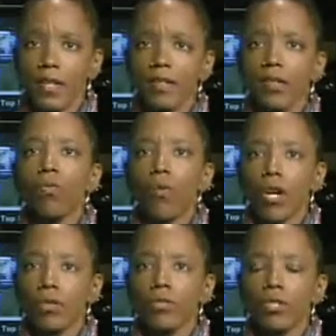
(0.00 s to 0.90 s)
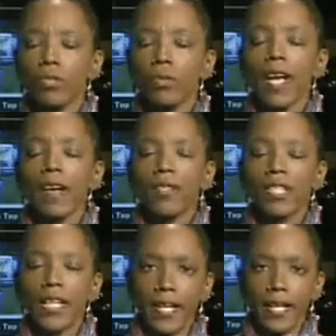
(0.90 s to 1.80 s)
to 1 or 2 every
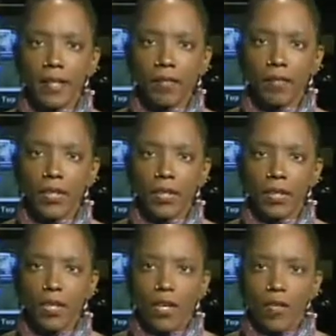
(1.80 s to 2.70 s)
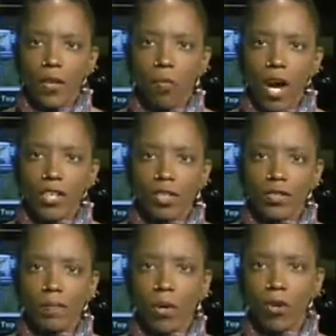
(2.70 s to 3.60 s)
day. The
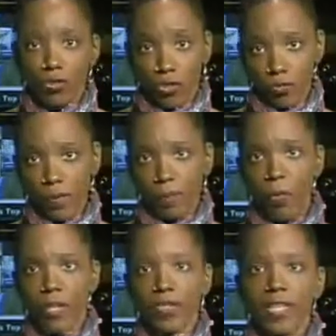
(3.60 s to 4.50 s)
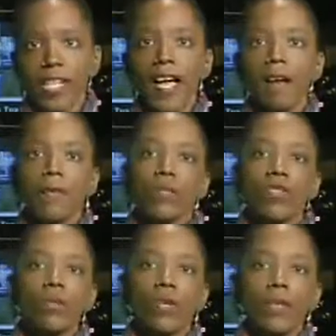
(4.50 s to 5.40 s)
Washington Post reports the effort
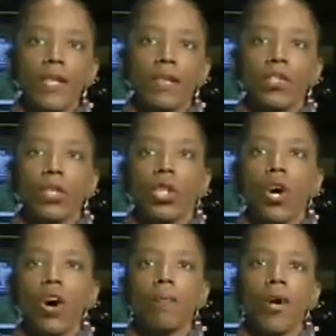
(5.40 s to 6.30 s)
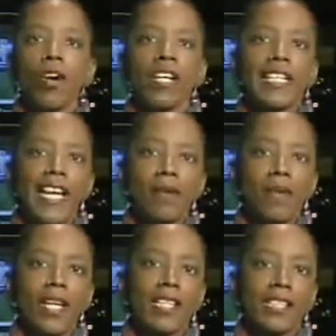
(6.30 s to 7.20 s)
to repeal the law barring gay
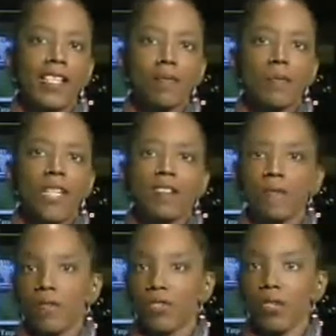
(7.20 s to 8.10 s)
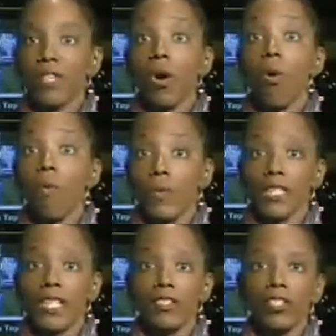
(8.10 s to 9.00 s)
men and lesbians from serving
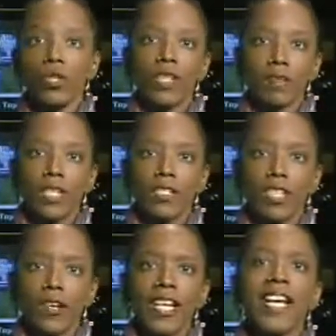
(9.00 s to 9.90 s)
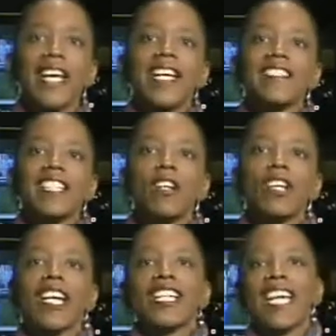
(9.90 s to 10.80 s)
openly in the U.S. military is
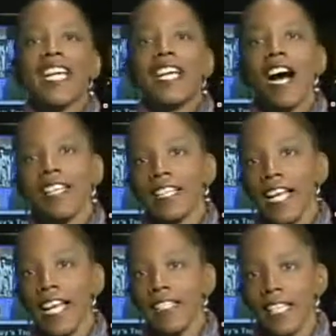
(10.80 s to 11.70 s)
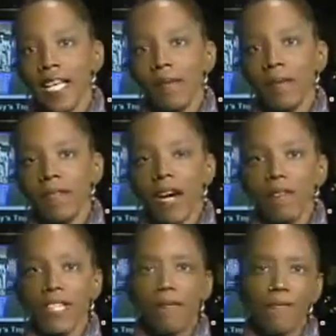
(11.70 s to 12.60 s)
nearing a chaotic endgame
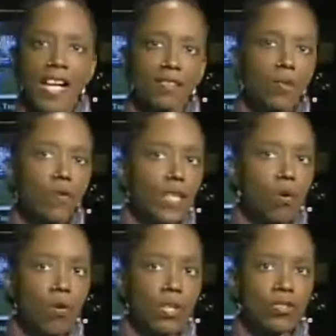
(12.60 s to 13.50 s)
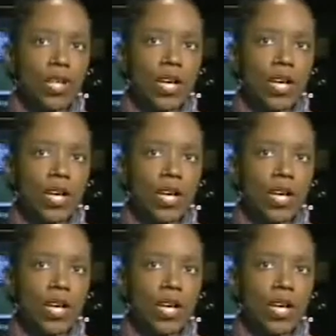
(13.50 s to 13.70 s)
involving fast-moving courts,